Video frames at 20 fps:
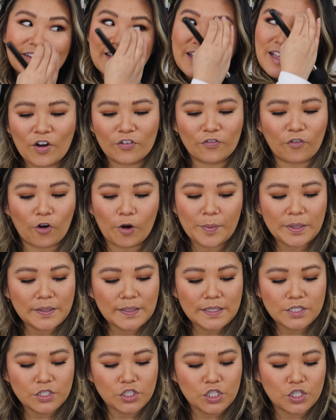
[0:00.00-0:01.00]
Her
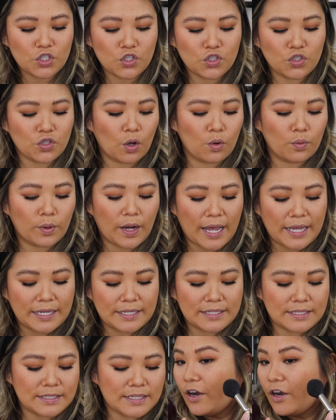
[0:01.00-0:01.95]
formula is just so nice,